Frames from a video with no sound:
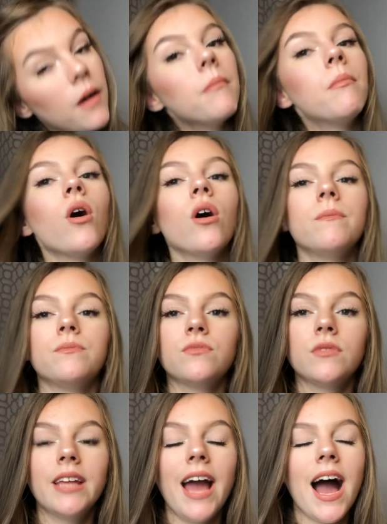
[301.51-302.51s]
But
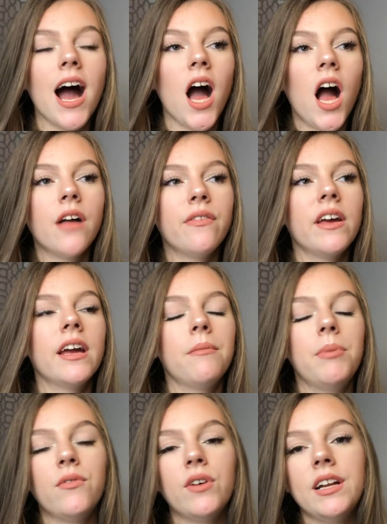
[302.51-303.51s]
yeah, I think it'd
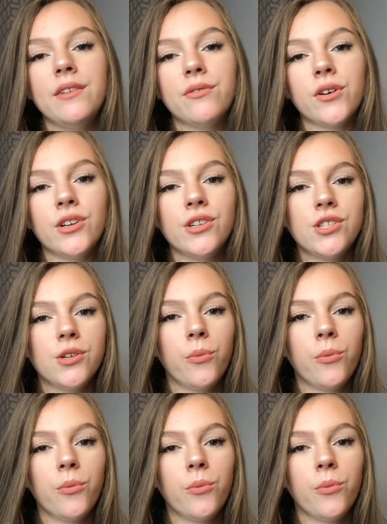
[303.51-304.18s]
be really fun to